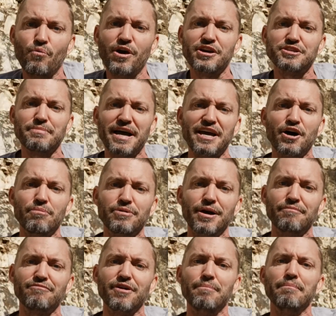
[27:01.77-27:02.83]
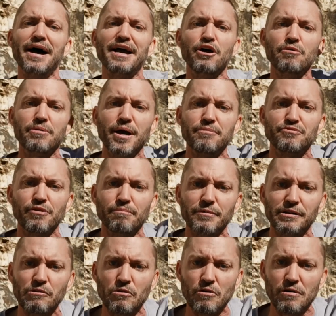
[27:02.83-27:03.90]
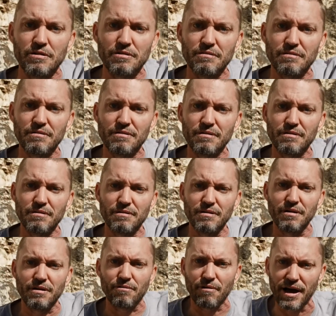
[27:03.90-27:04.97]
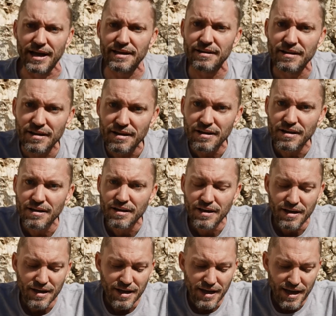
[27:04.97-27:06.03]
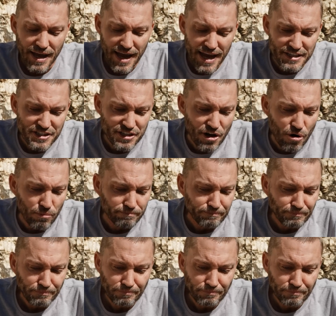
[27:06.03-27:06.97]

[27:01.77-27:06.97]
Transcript: Where does my help come from? My help comes from the Lord, right? And so